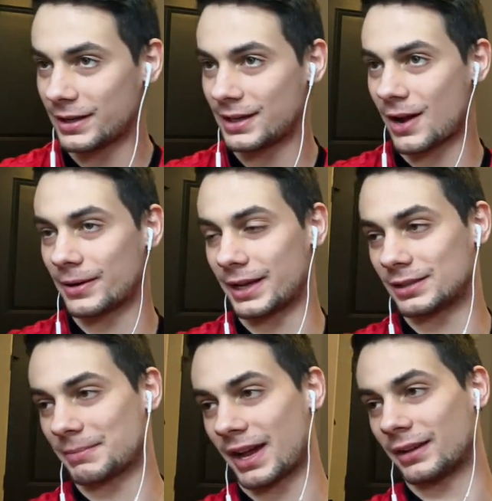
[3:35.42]

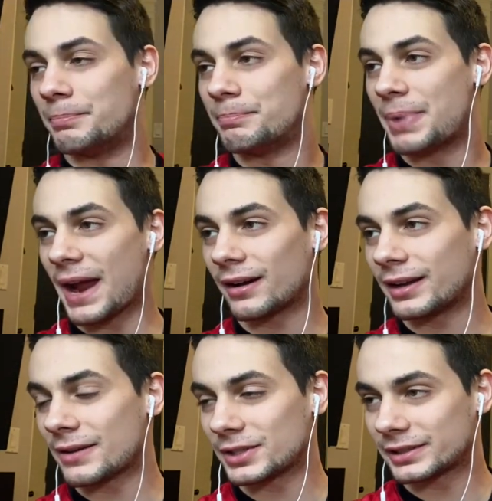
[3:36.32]
nowadays, man?
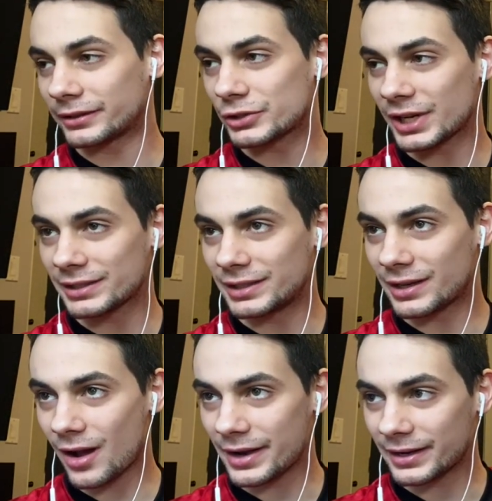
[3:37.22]
Burying every single chance he
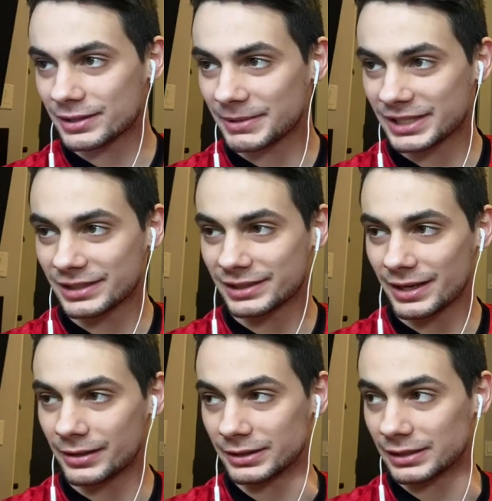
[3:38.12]
got. Now he's missing
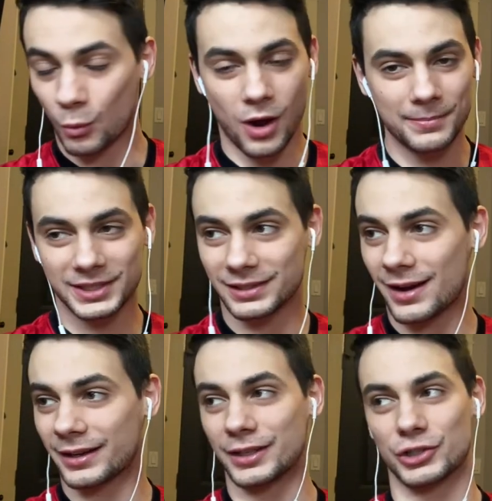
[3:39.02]
sitters.
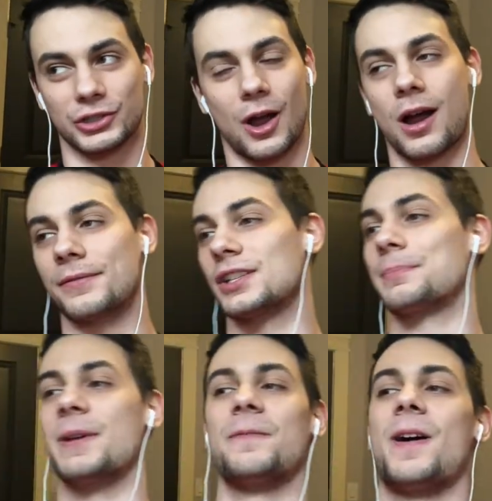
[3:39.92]
Wan-Bissaka and Shaw have just
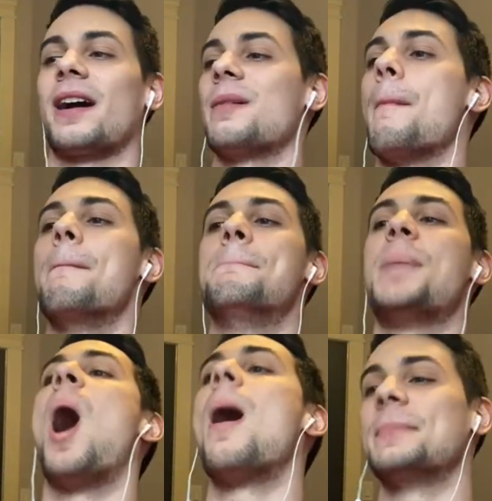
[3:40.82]
been fucking
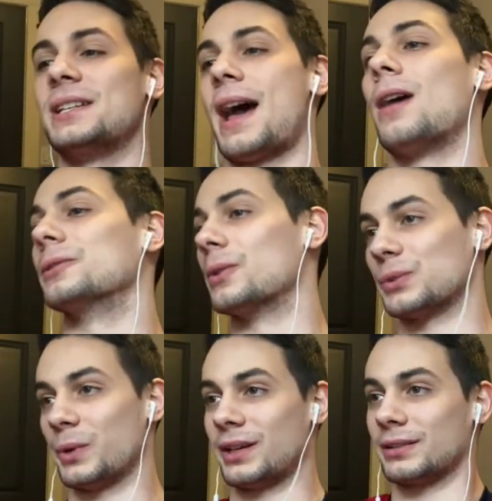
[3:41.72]
bombing down those
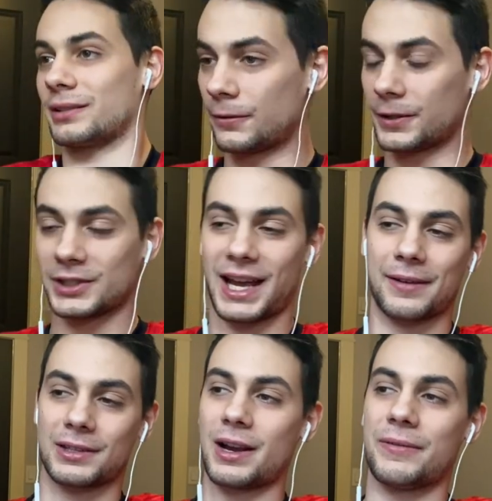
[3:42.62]
wings. First
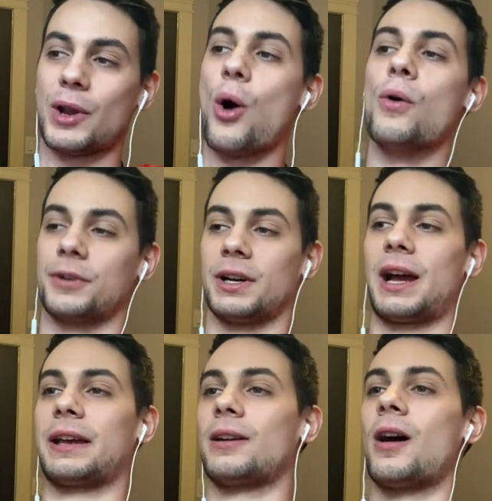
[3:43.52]
half's not even over, and
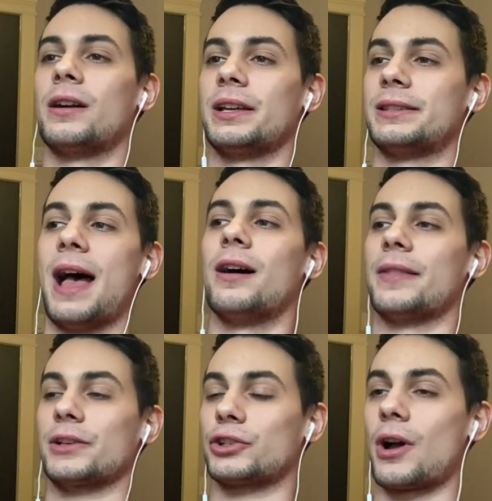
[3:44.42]
I can already tell
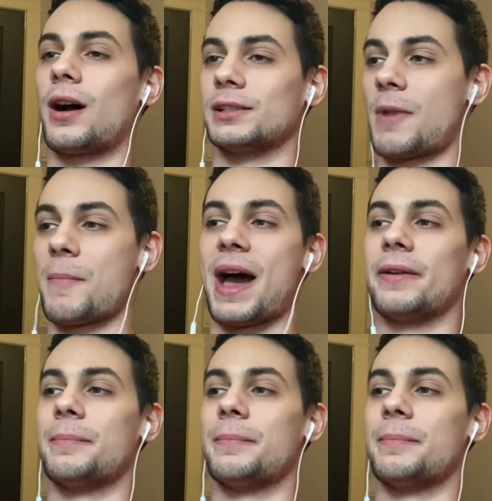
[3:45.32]
that Shaw is my man of the